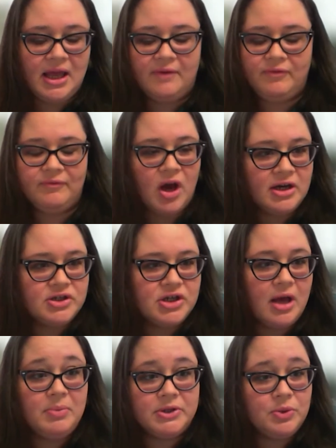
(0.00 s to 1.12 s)
if you've got a
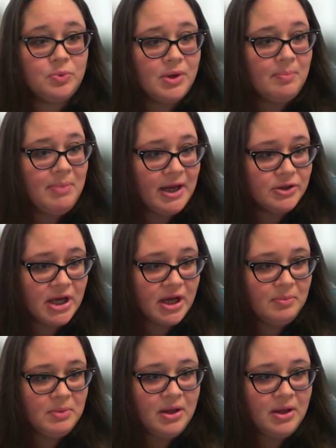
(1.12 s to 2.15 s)
job but you want a better job,